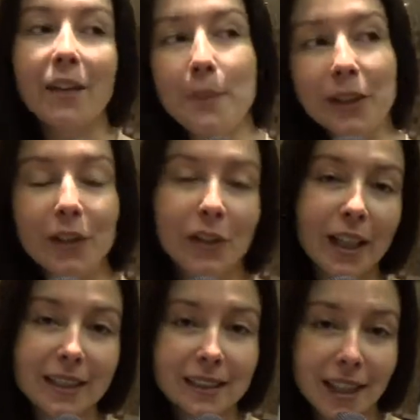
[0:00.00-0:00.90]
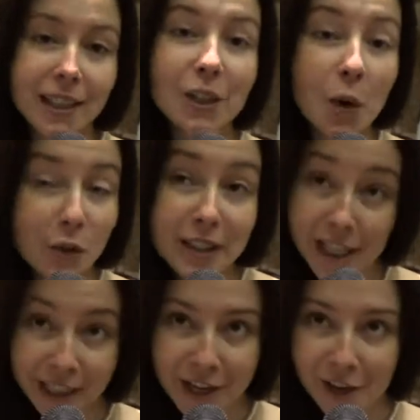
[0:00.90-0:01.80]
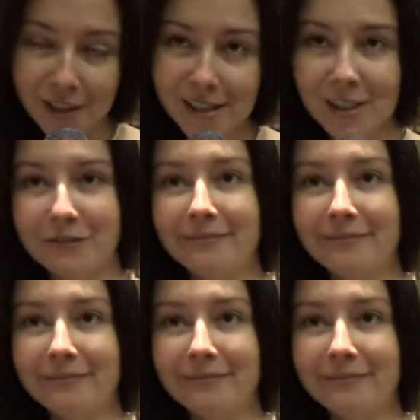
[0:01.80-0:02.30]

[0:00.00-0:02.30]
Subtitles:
I've been in the United States over 10 years.